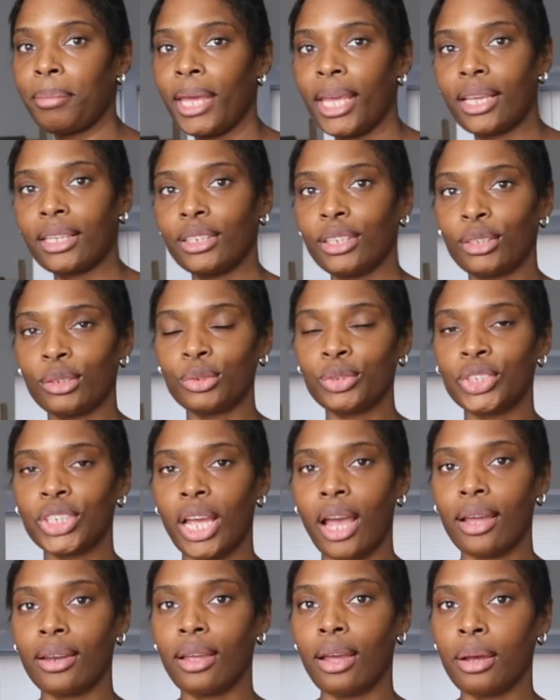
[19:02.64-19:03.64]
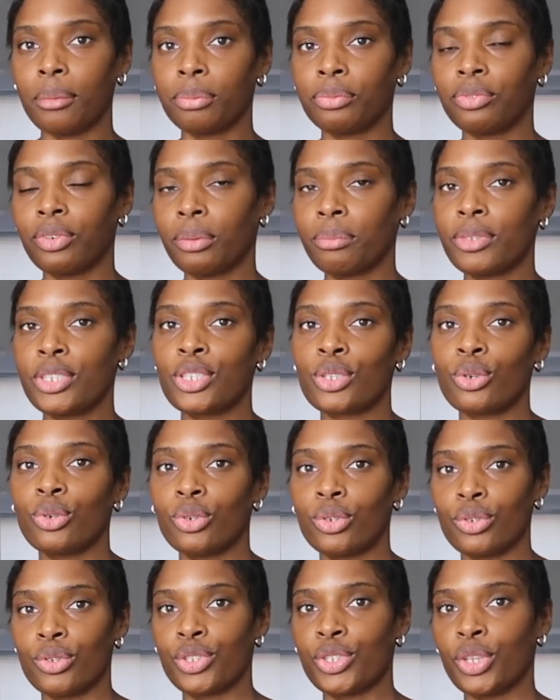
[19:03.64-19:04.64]
pick little Sean up from
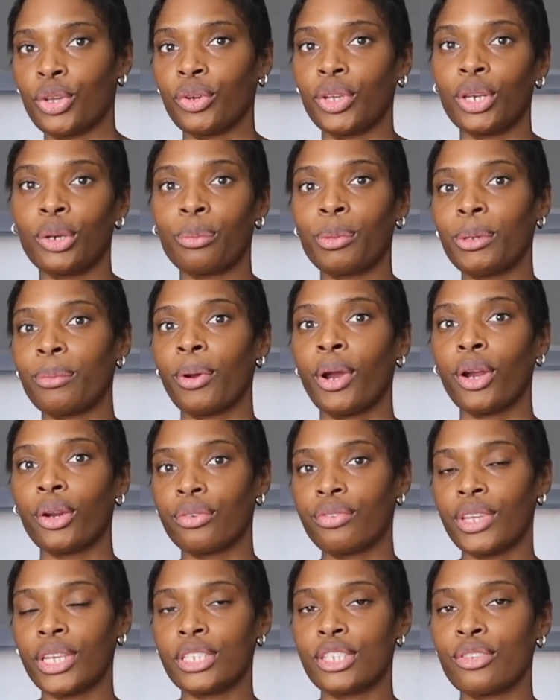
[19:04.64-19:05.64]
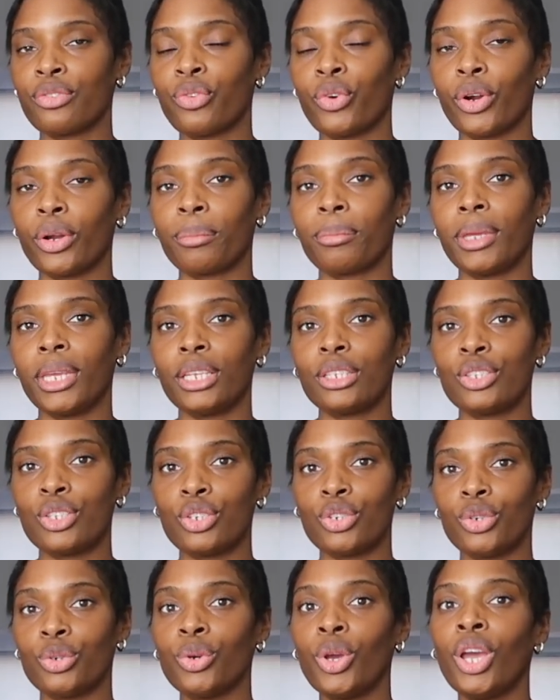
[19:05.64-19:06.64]
school, so it'll be perfect for me
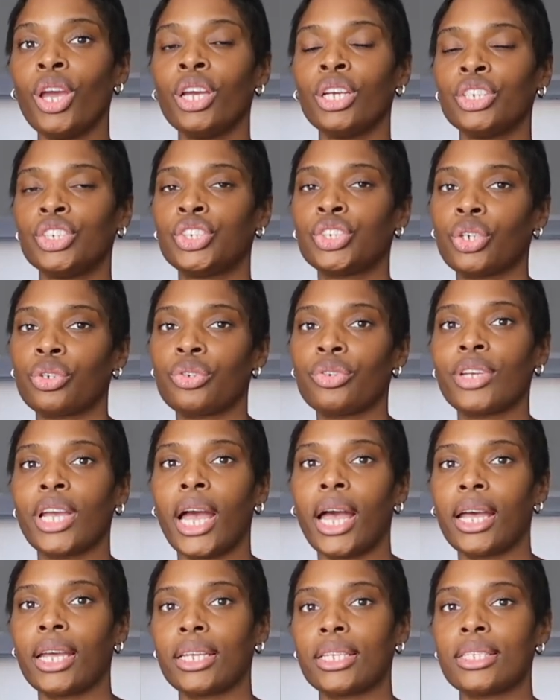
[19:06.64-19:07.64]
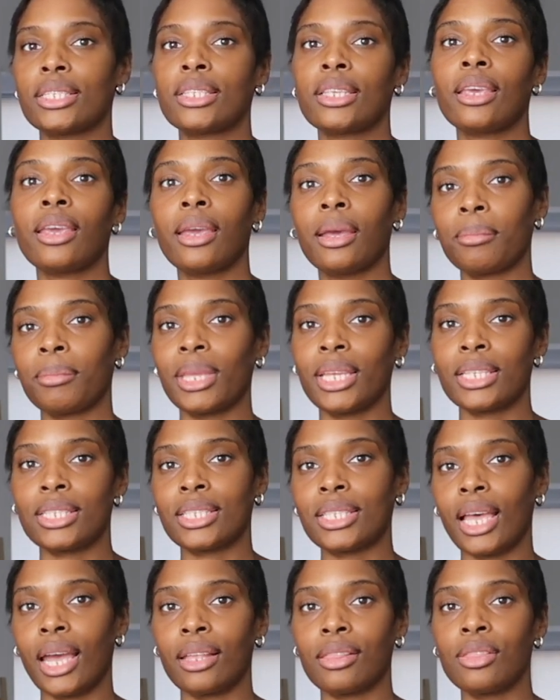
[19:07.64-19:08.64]
to show you guys him
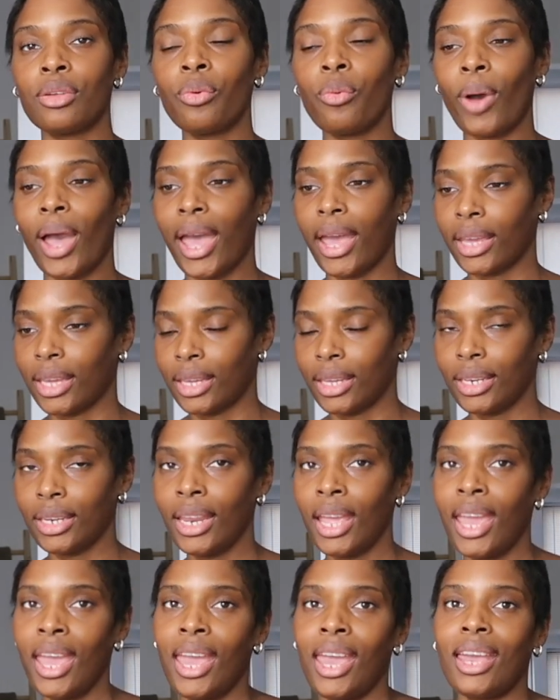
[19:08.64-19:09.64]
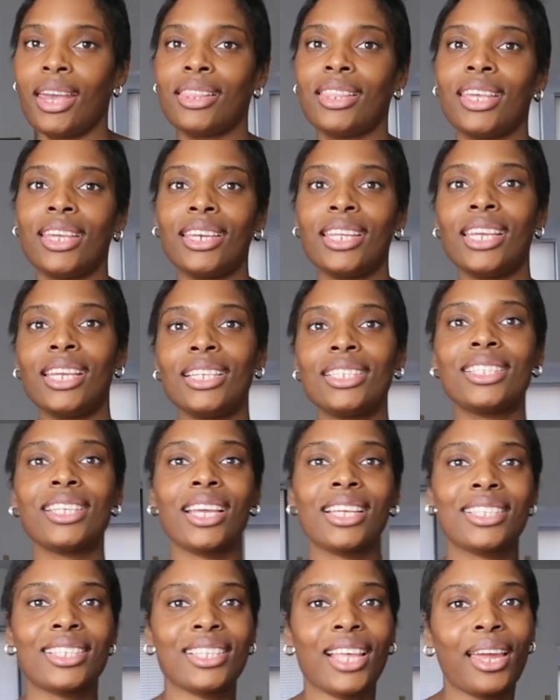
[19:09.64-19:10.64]
inside the wagon. And then he's
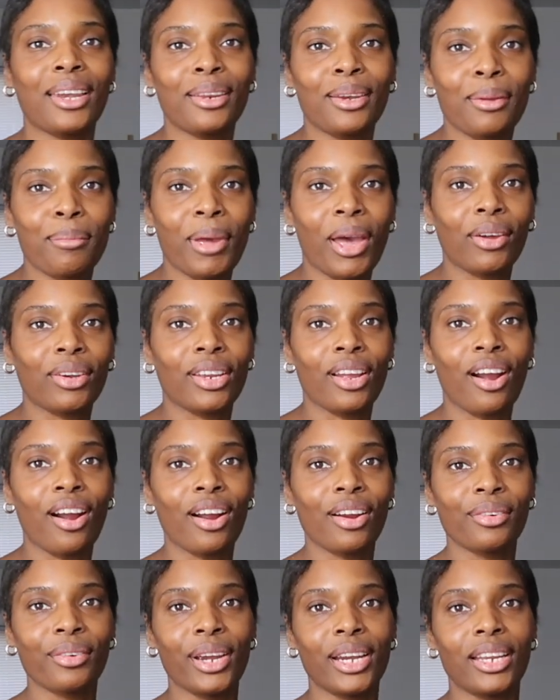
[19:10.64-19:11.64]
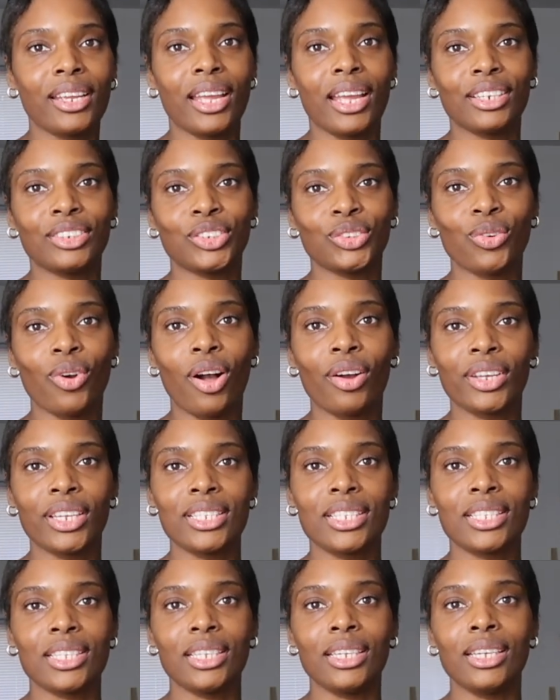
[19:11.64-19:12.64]
excited about it already. As you all
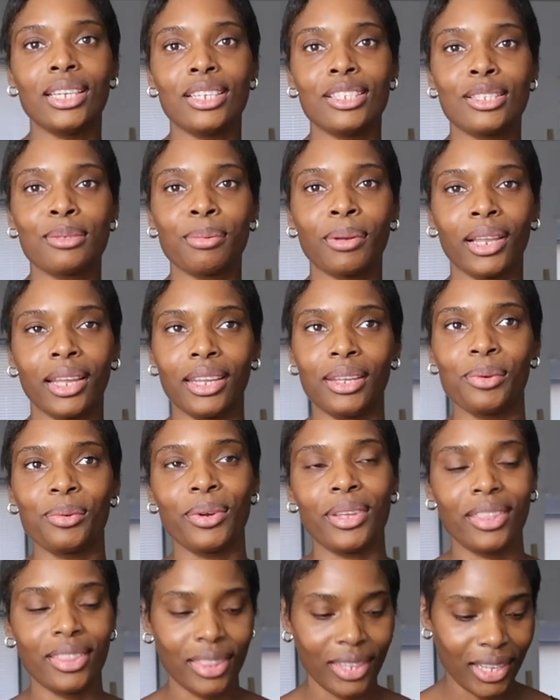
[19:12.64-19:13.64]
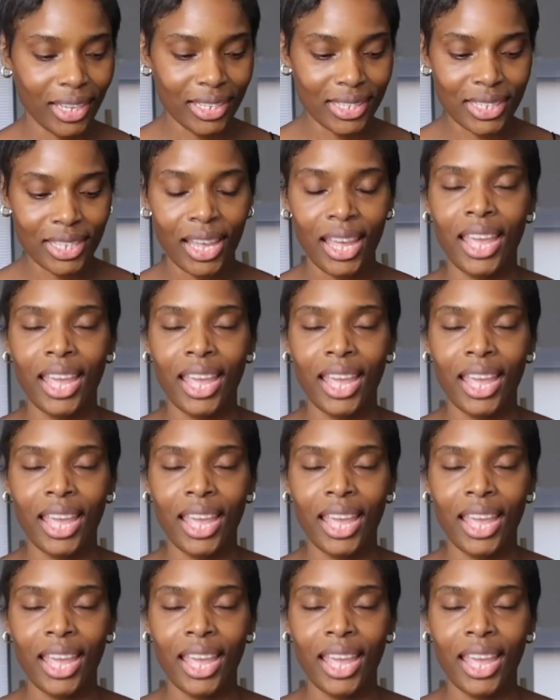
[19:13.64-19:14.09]
can see, he's playing with it.